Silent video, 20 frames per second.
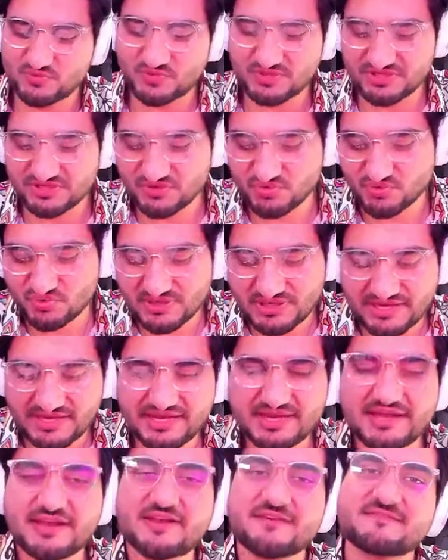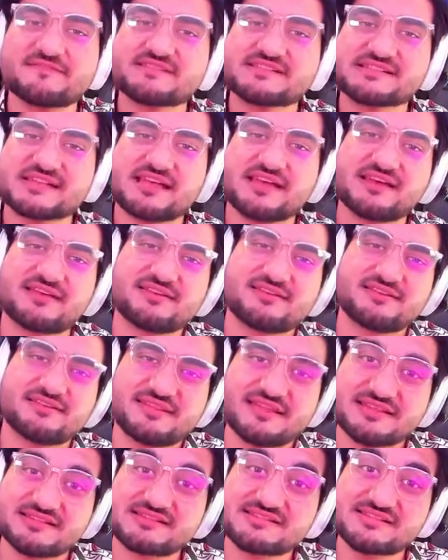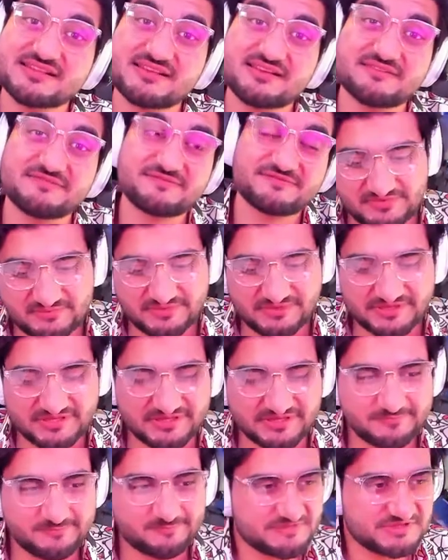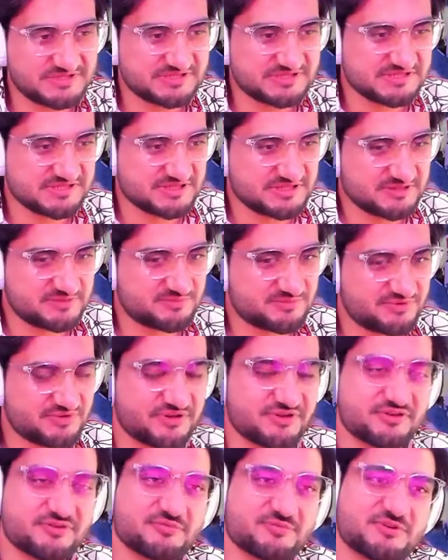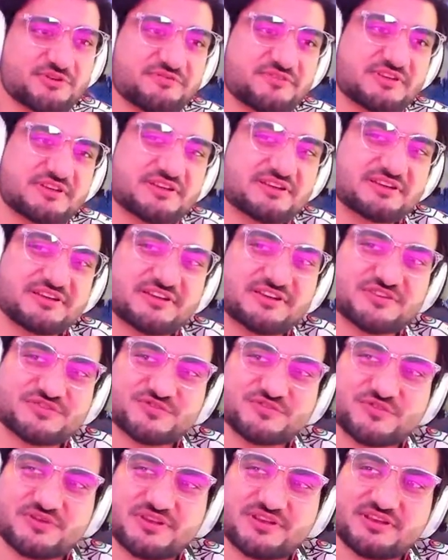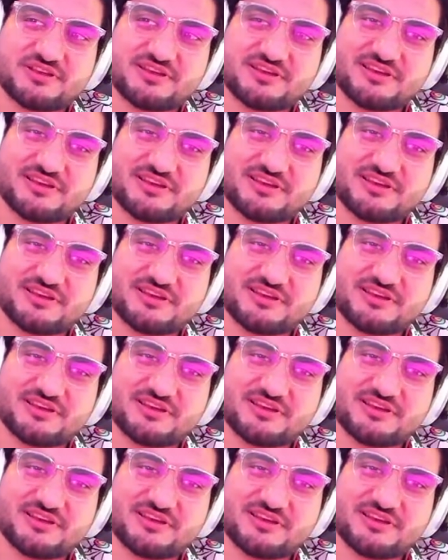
one grain of sand, that's enough. But yeah, it's a pretty good movie. I enjoyed it.